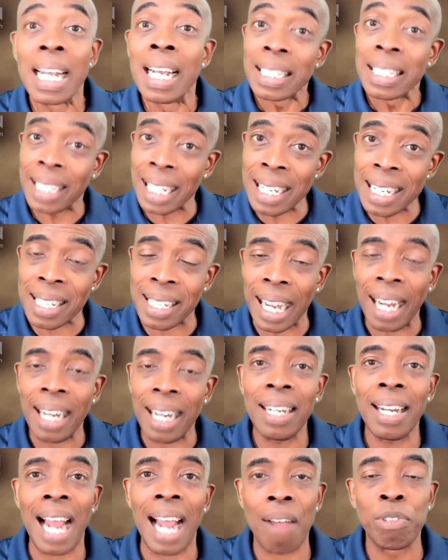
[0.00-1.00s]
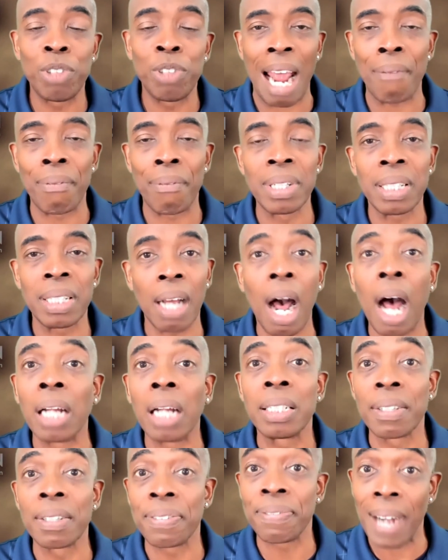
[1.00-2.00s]
Since then, I have traveled
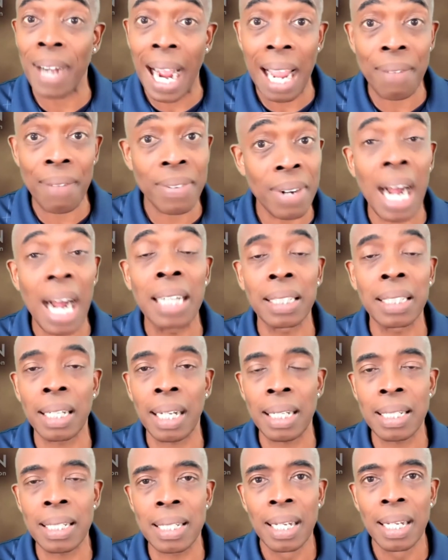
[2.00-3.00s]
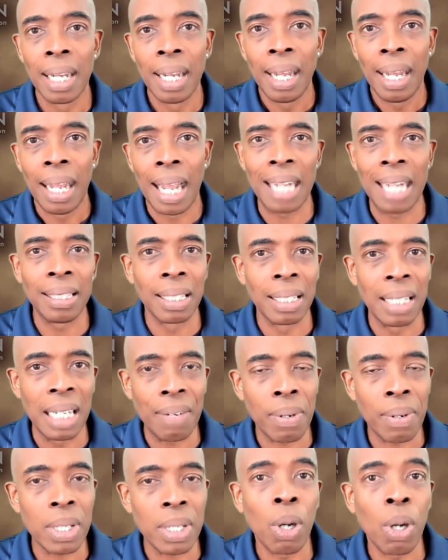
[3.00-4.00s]
onto 5 continents and
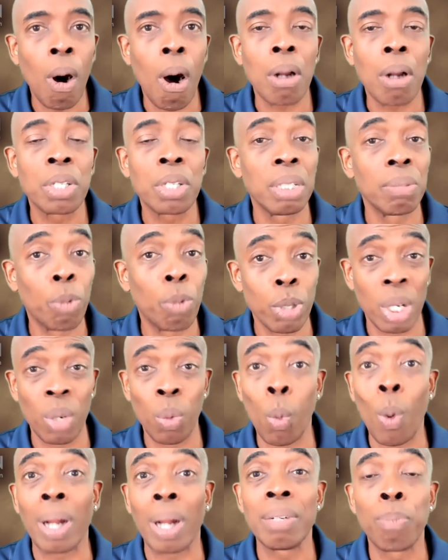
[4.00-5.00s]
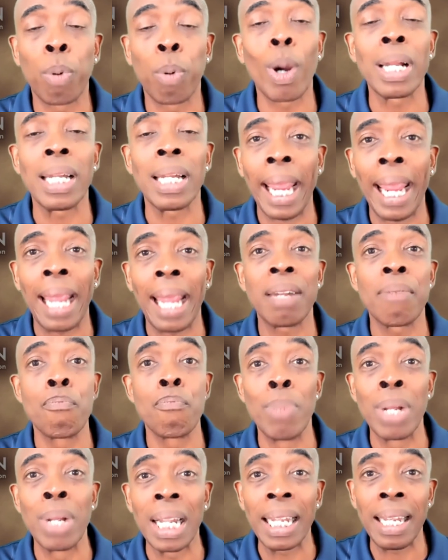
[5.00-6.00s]
delivered talks to more than 1.8
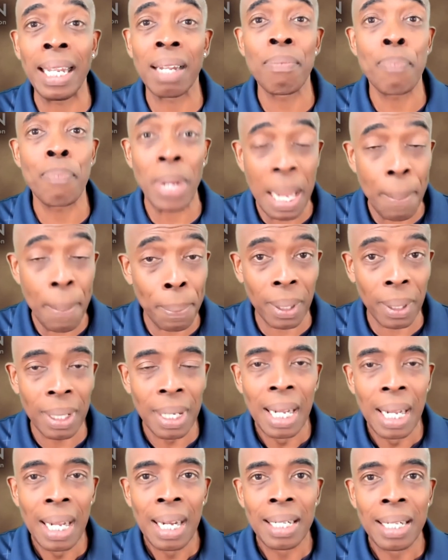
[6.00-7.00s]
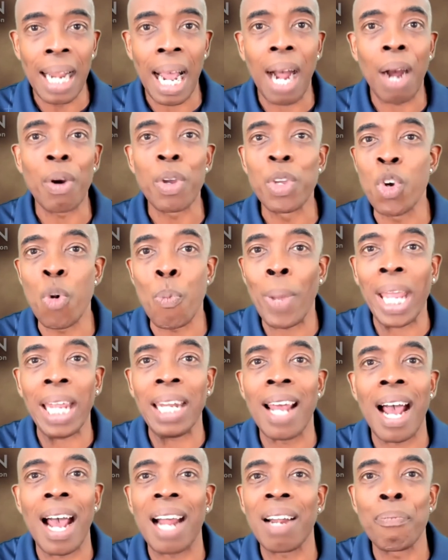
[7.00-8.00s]
million people. Now, you may
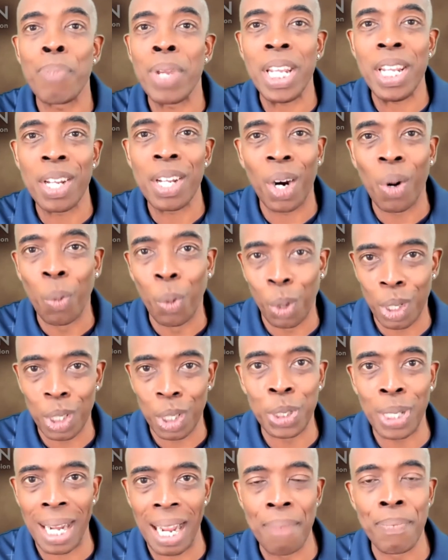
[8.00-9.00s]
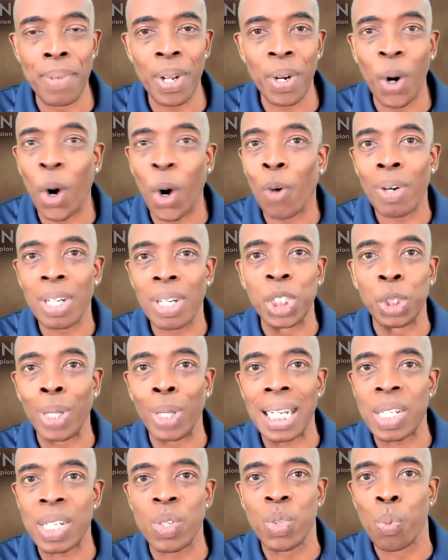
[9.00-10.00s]
not be a world champion or
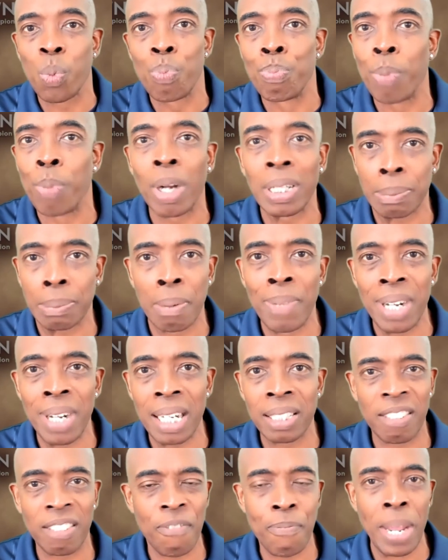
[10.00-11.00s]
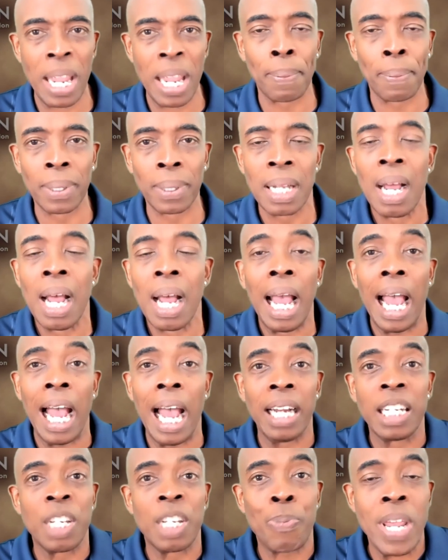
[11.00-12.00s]
address multiple millions of people
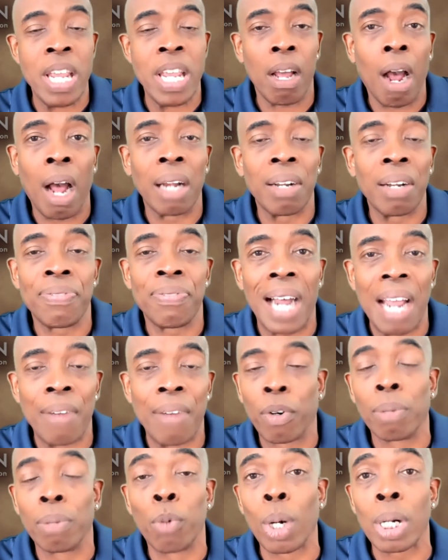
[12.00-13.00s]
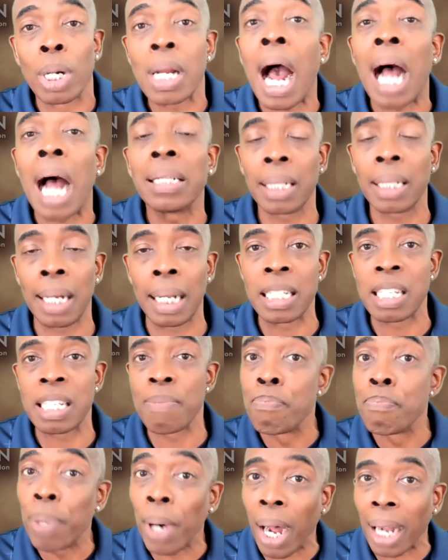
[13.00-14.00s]
and speak on 5 or more continents,
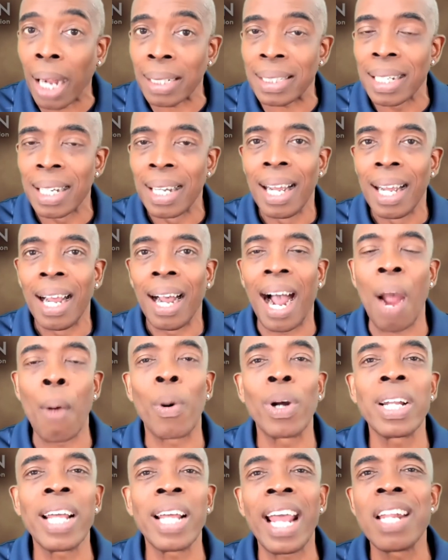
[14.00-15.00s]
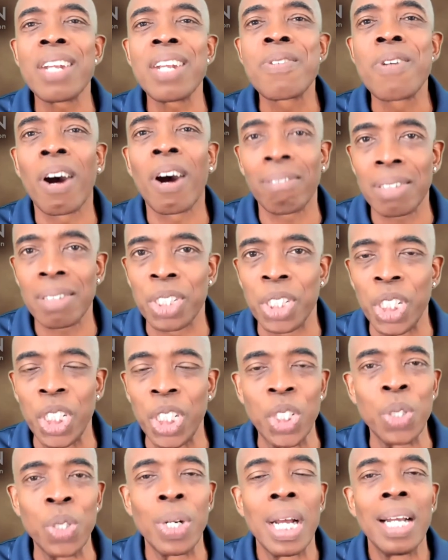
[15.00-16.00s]
but I want to encourage
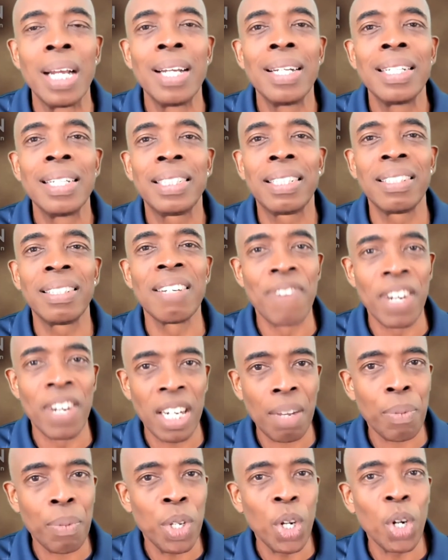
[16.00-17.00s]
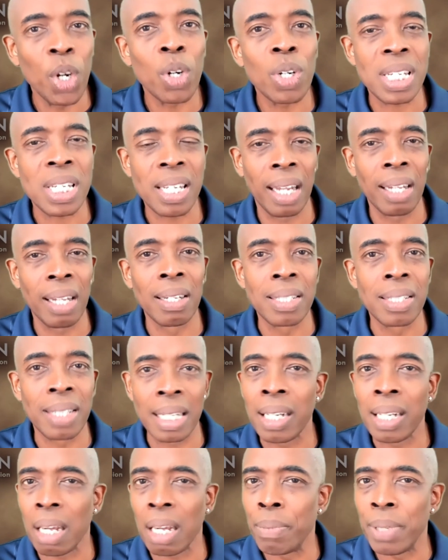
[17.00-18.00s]
you to develop your skills
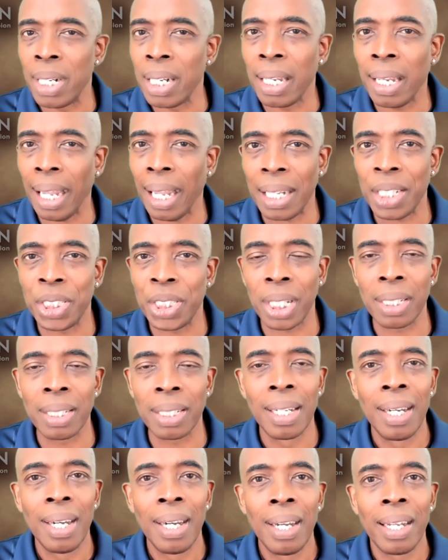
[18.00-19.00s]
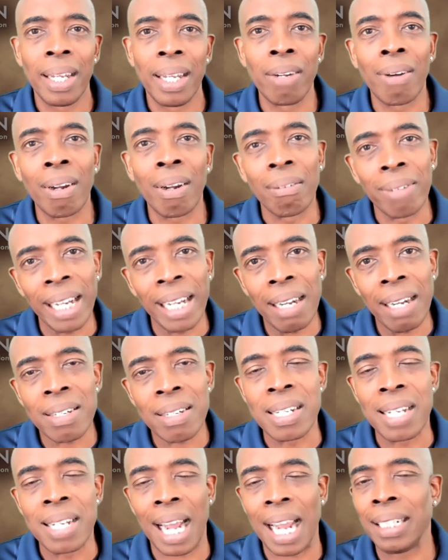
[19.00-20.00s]
in communication. You know, at
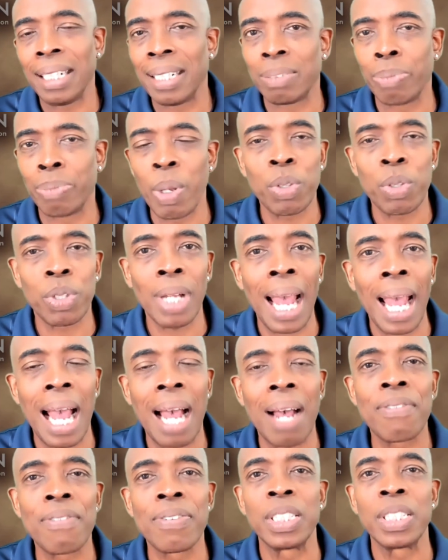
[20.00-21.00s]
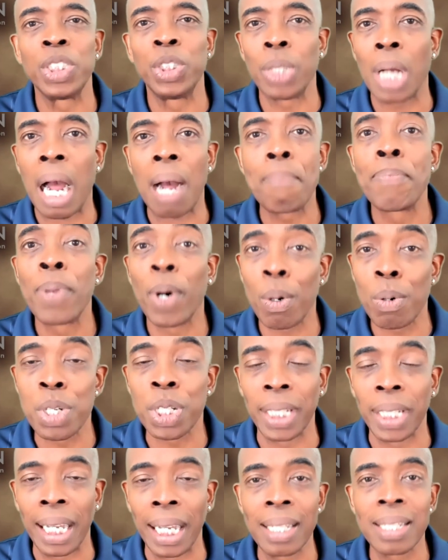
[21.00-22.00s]
Reader's Digest, we used to have job
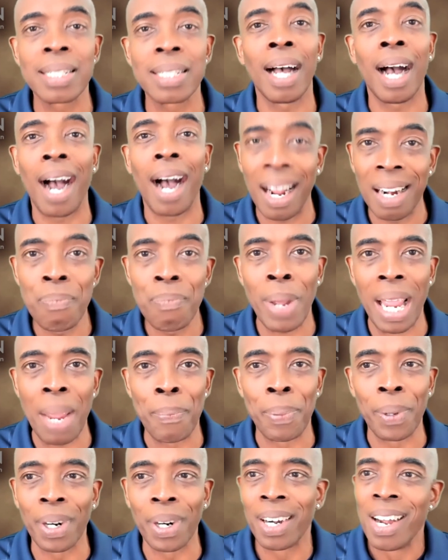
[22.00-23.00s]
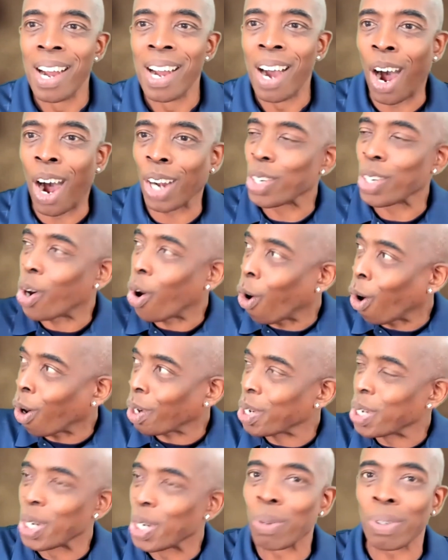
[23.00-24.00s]
postings on paper on
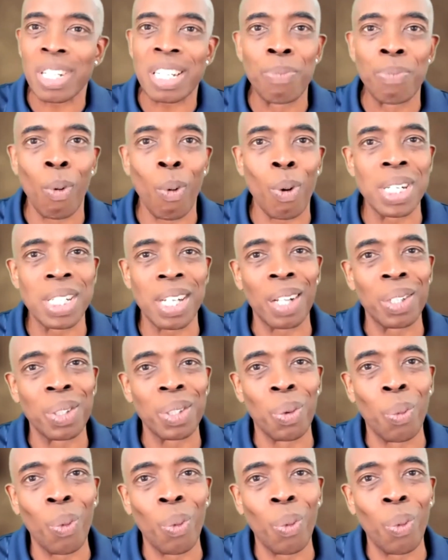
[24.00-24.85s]
cork notice boards on the